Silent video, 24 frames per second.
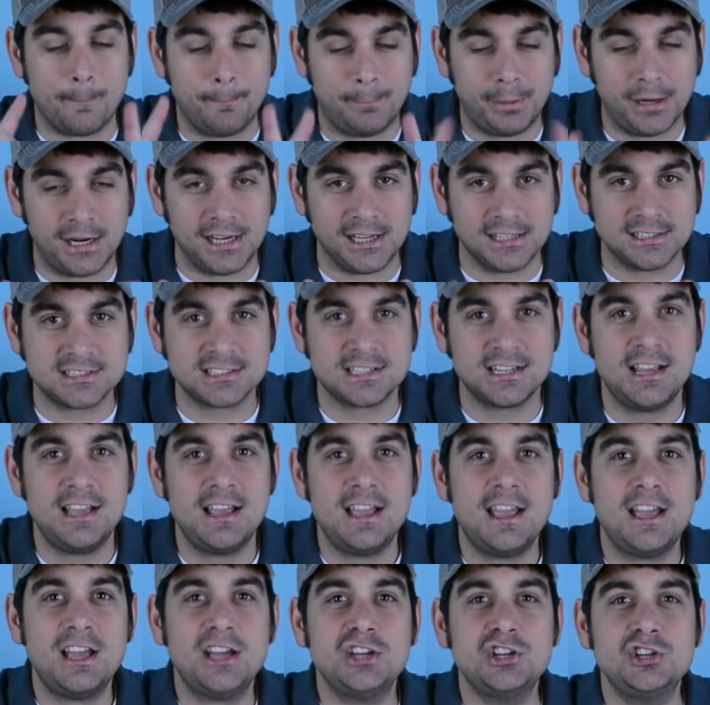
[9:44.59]
But
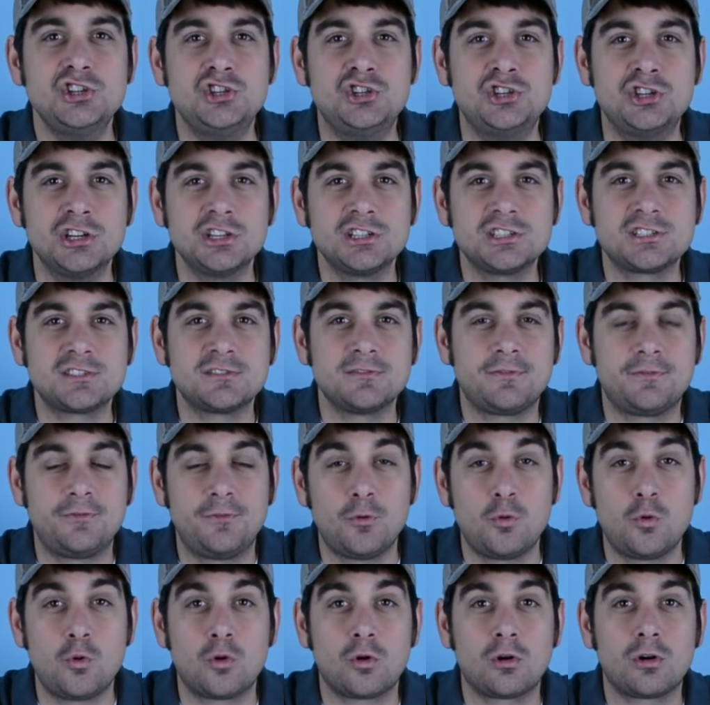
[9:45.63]
just
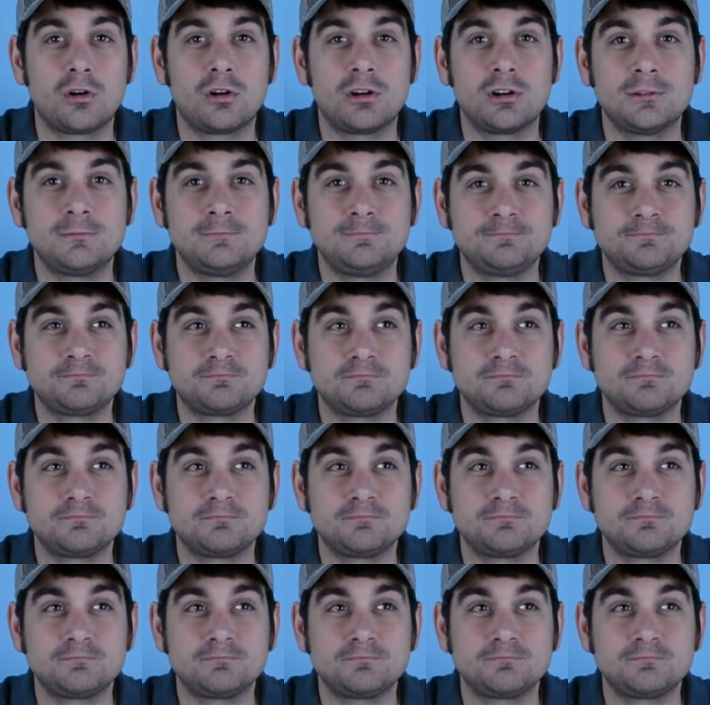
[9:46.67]
for